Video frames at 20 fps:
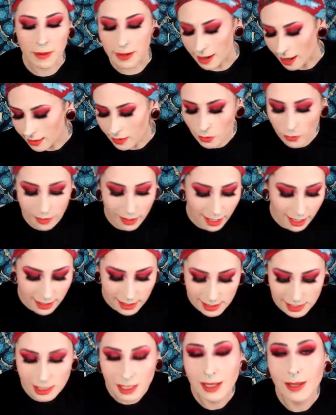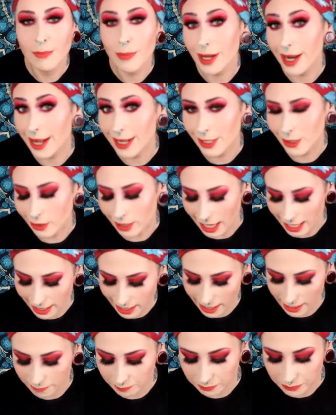not the worst, but I do
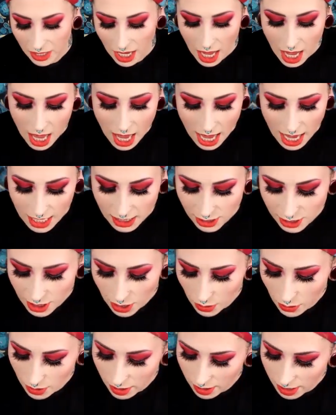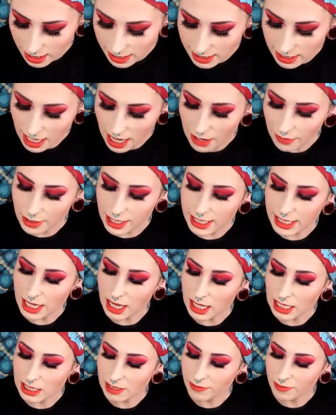like it. And so this guy
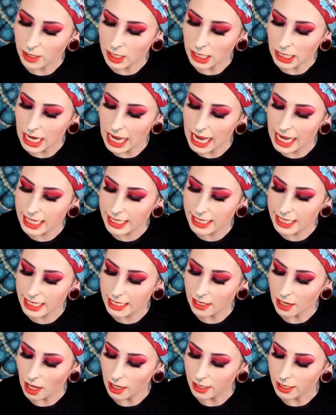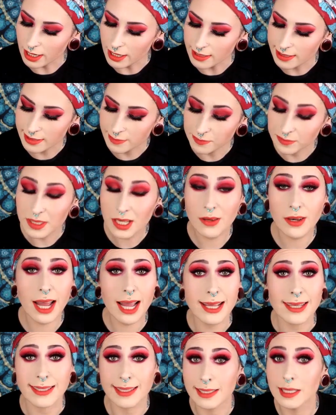retails for $18, so
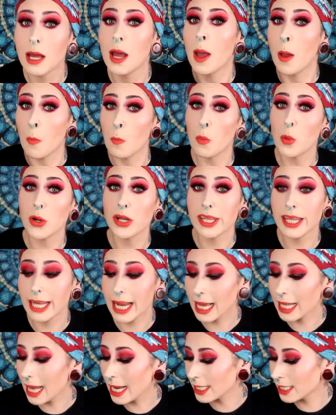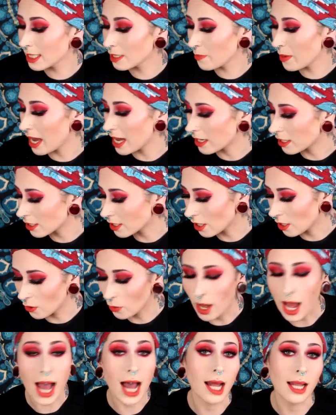nice. More than I like to spend,
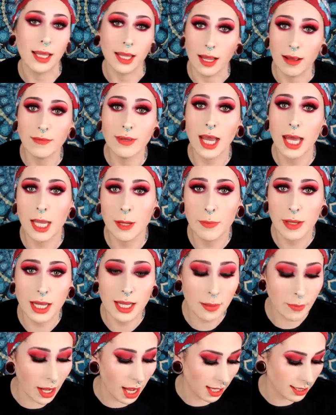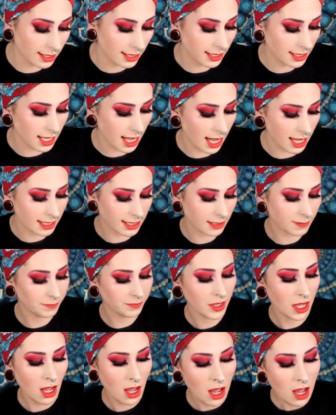so I love getting them in the boxes, guys.
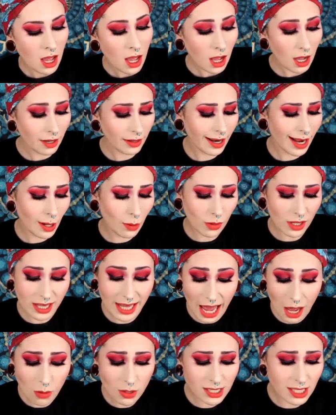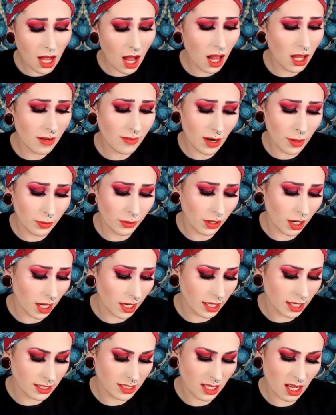All right, well, that was all of our
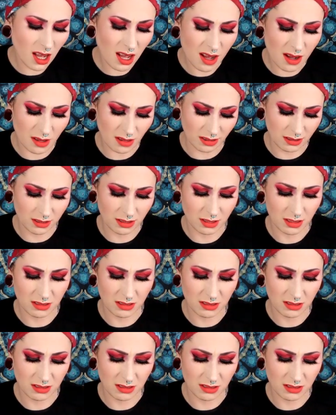products. Oh,